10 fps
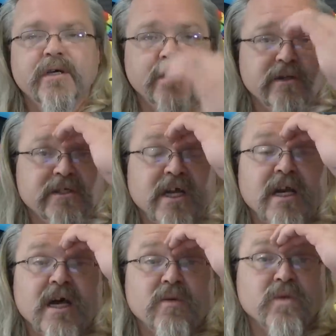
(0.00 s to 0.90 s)
Uh, there's not a
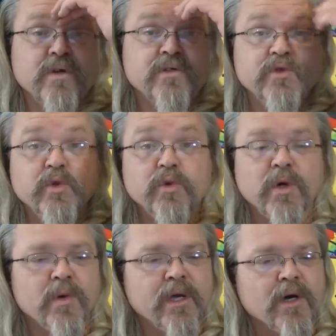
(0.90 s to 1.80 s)
lot real new
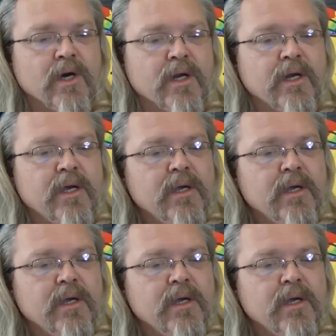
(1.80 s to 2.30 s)
going on.